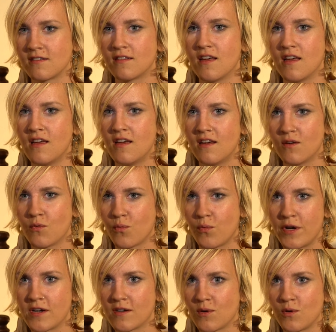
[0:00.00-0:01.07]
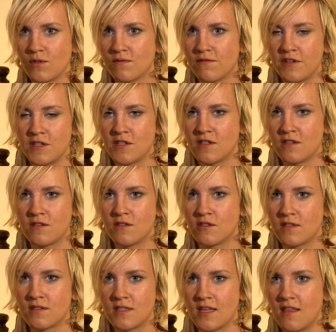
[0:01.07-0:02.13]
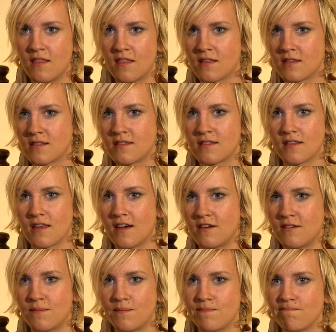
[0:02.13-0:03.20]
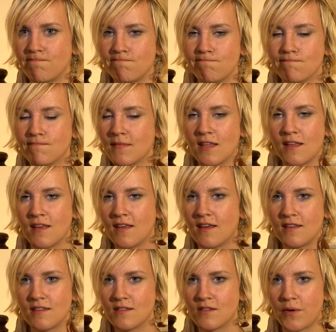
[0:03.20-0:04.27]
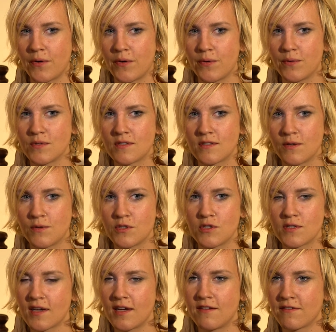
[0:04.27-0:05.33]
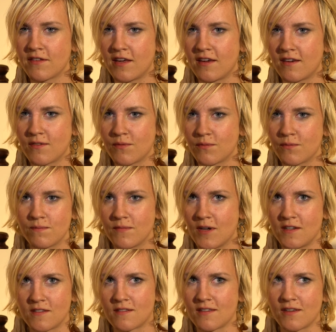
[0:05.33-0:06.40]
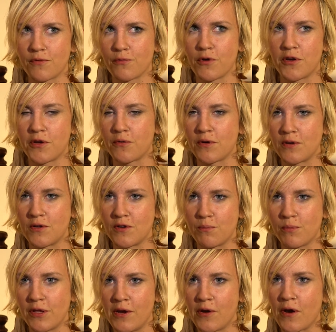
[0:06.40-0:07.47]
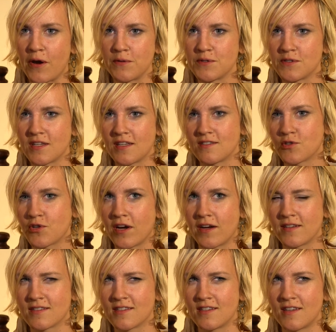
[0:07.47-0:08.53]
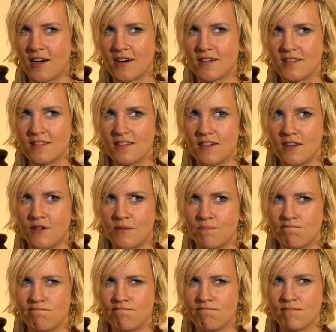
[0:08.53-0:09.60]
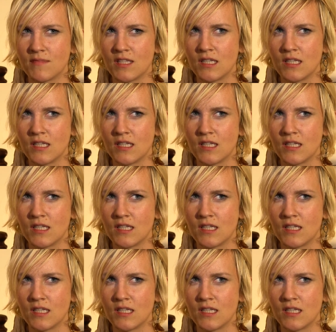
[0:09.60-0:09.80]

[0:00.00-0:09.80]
and weird old vintage synths. Um, so it was it was just kind of like us like running around on a playground and trying to not um,